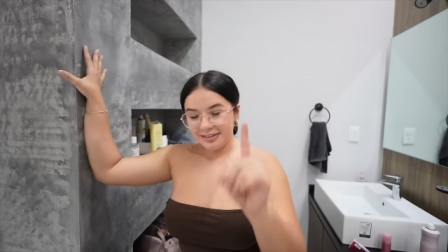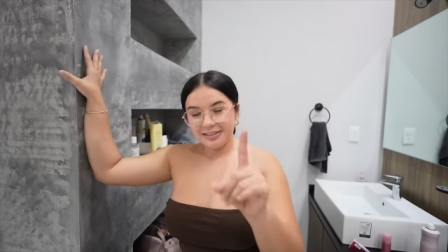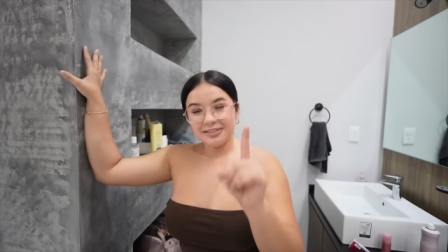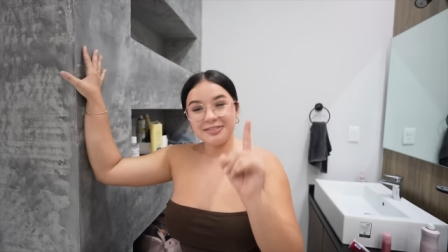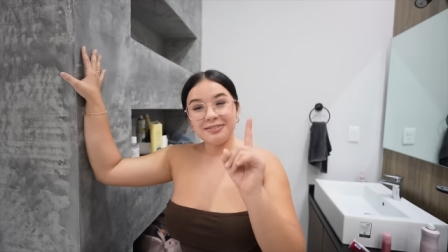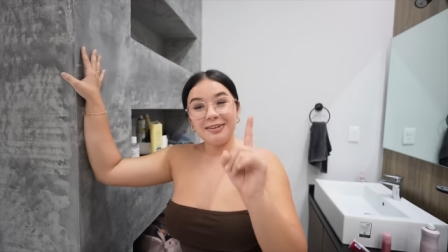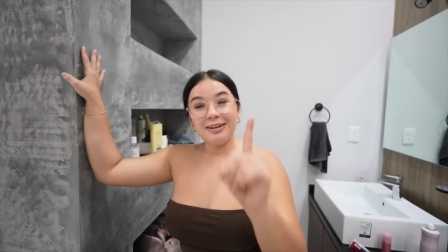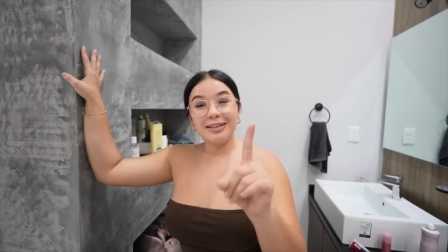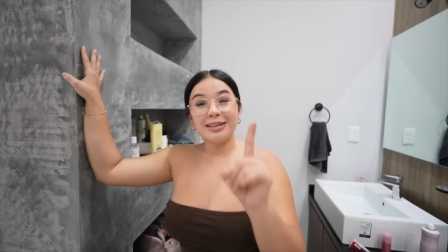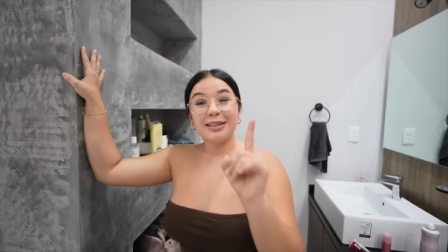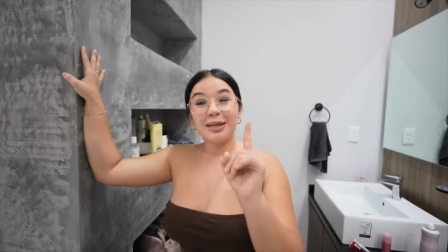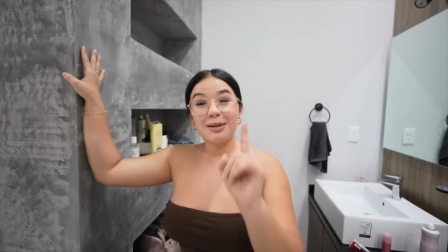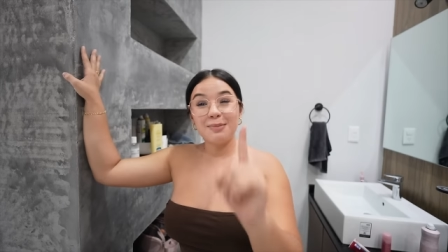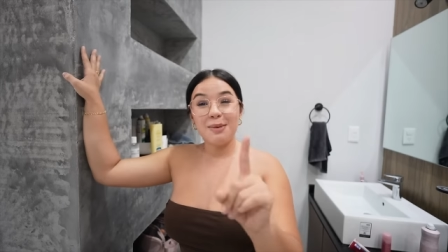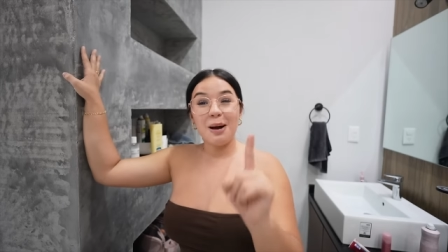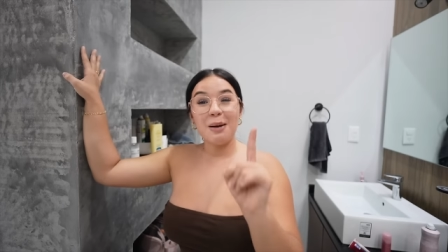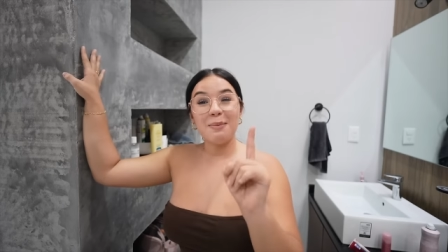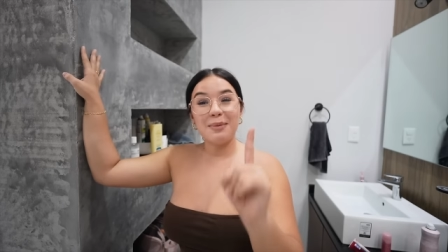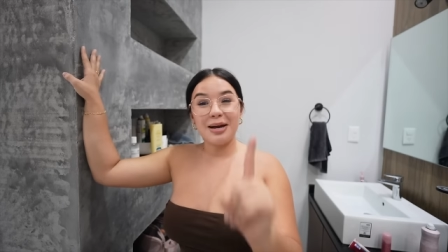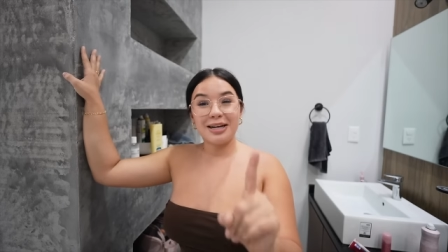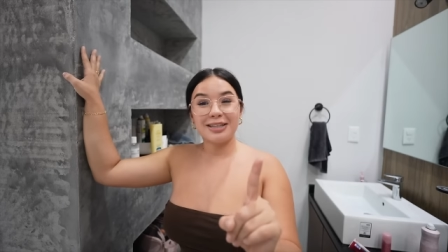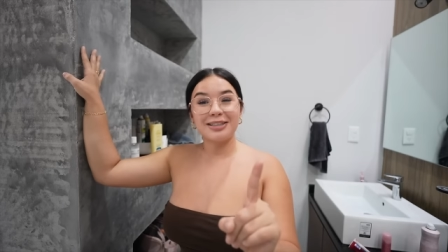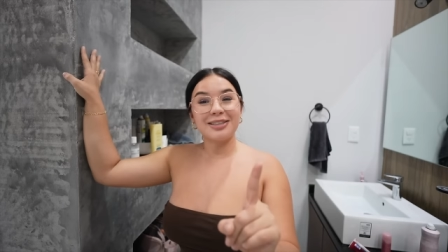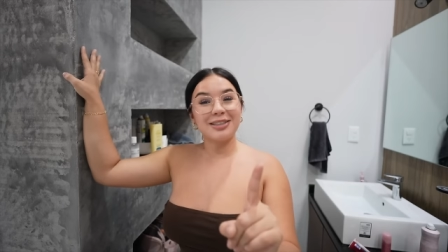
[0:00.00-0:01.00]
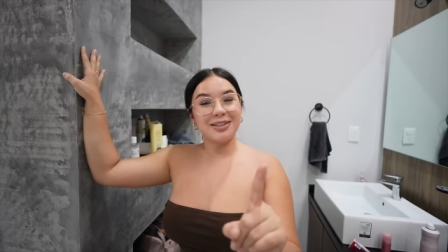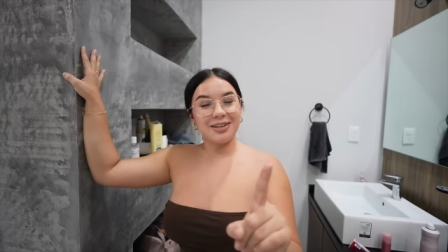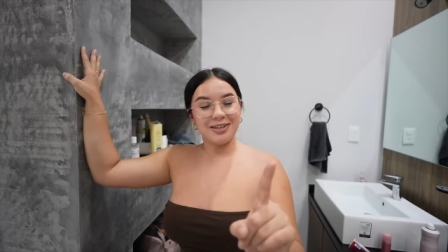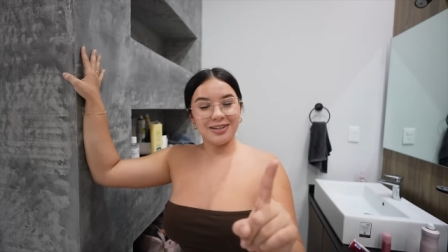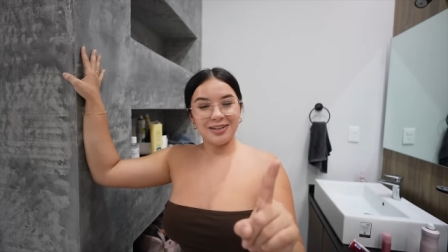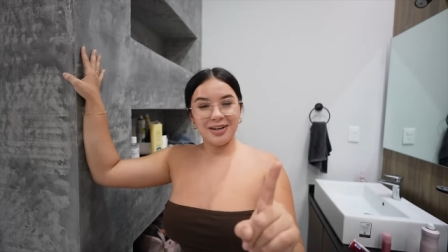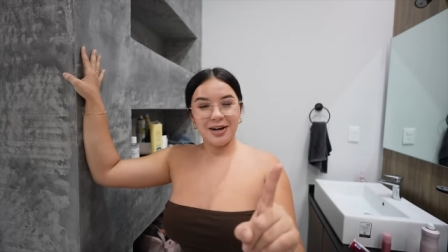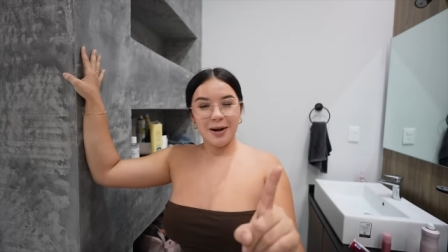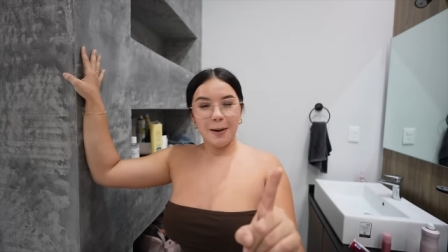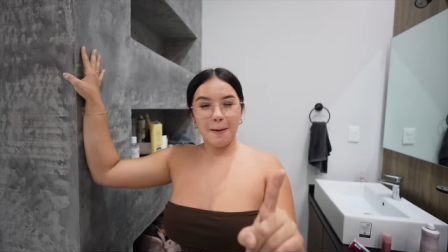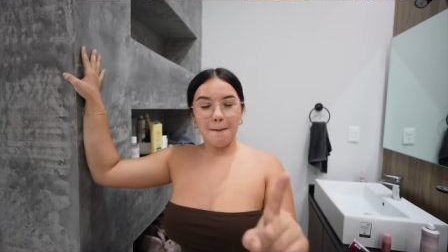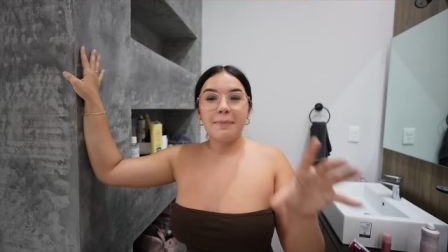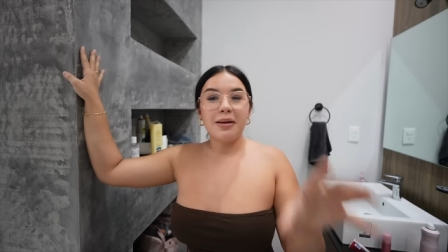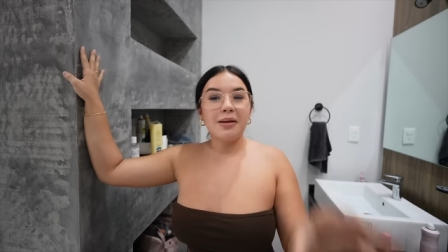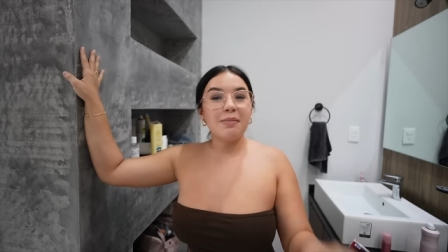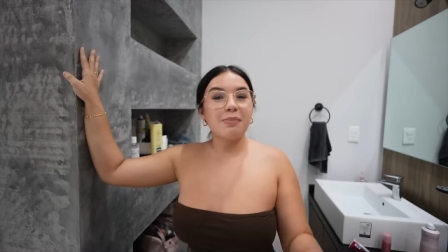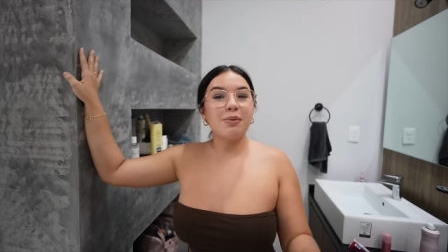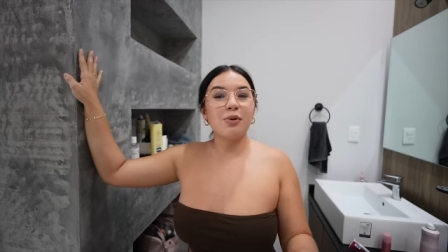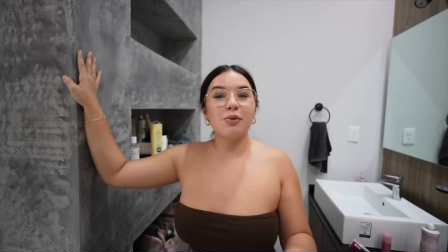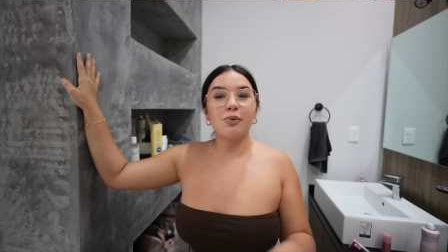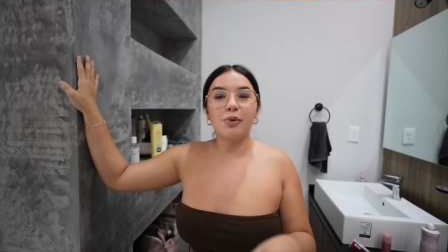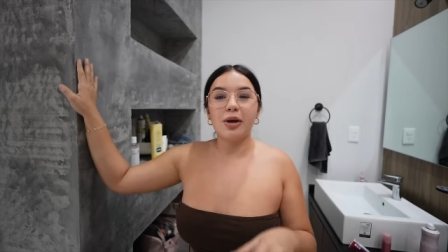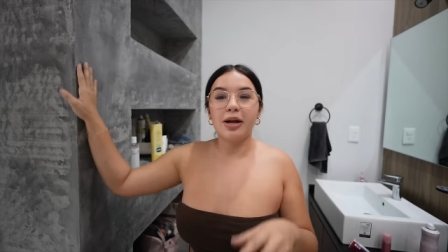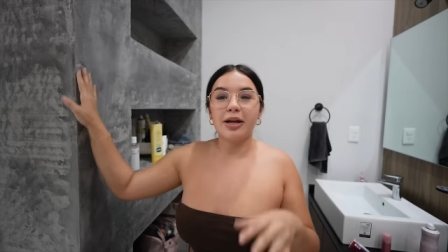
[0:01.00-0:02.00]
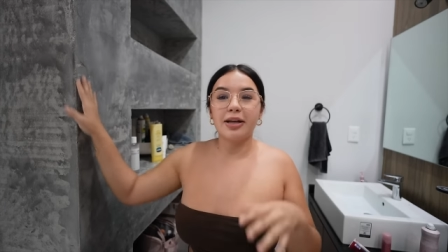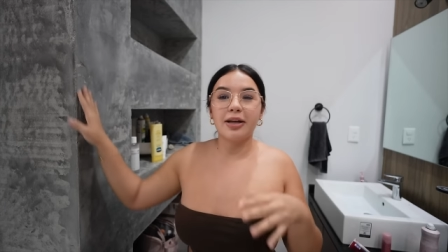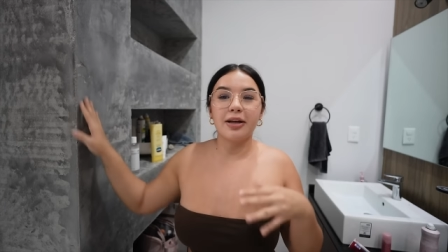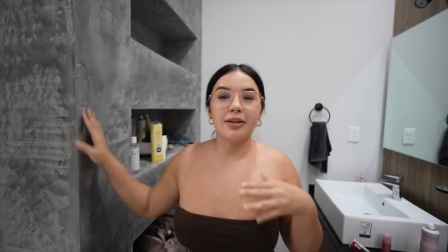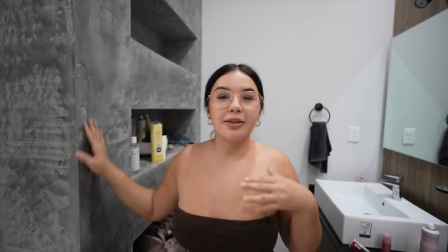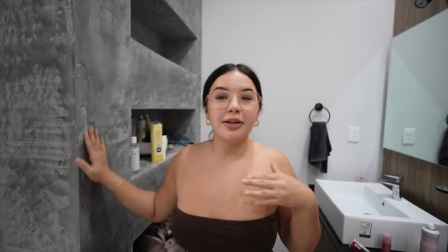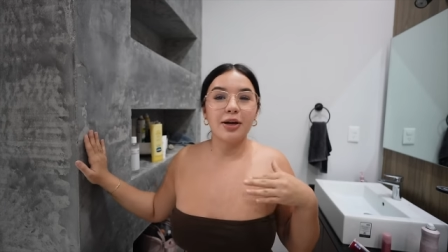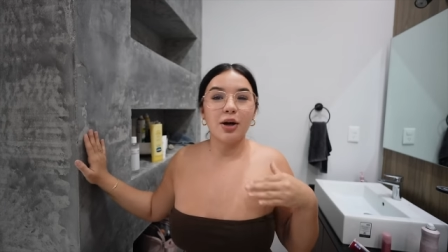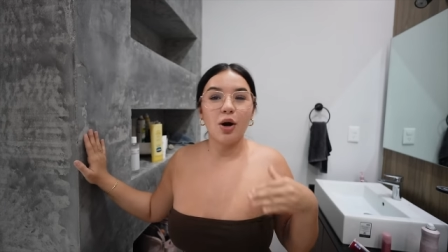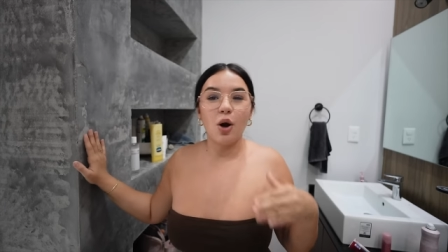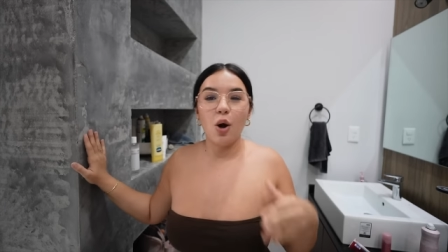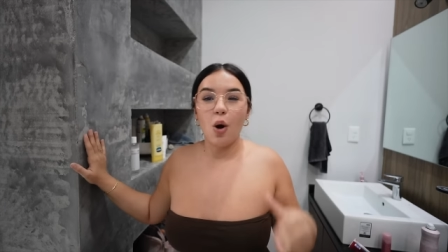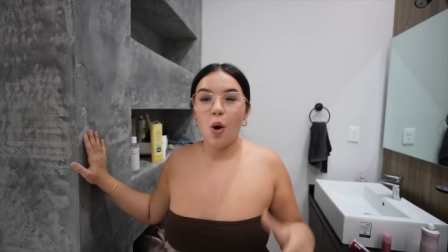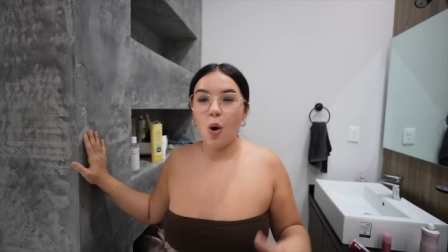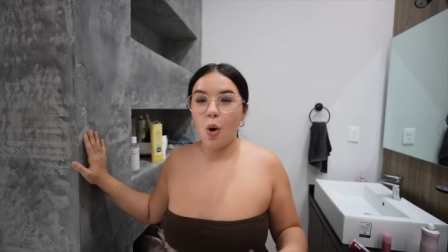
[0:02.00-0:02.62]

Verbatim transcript: there's one thing about Mexico, y'all, people run on their